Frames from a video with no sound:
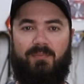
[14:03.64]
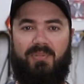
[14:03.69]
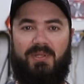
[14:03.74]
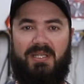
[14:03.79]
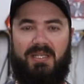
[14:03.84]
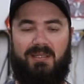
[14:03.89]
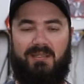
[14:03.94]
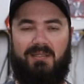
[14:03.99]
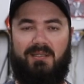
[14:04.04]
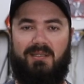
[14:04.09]

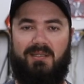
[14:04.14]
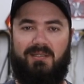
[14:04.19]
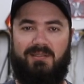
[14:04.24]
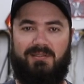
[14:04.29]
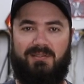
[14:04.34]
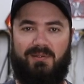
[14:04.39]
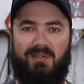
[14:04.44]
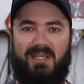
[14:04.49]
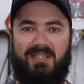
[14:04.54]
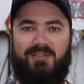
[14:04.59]
complete.
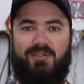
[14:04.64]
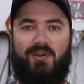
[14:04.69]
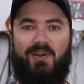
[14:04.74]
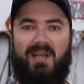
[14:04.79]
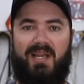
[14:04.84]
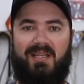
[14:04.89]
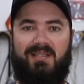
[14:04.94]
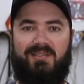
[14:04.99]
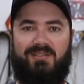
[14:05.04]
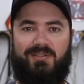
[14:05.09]
So let's go
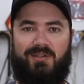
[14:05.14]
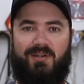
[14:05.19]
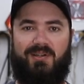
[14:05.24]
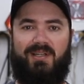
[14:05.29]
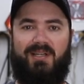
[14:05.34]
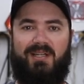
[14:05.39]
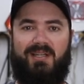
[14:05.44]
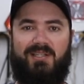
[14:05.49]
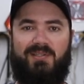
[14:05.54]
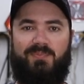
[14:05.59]
ahead and
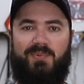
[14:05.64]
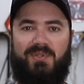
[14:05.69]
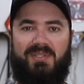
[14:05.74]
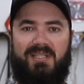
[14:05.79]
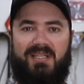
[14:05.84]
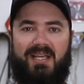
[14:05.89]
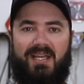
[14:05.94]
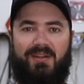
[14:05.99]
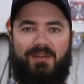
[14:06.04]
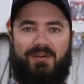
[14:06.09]
start getting this put
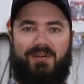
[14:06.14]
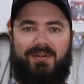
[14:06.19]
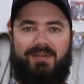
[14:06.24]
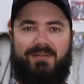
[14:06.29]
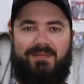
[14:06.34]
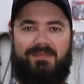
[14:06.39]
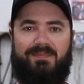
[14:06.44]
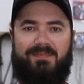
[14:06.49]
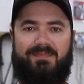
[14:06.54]
together.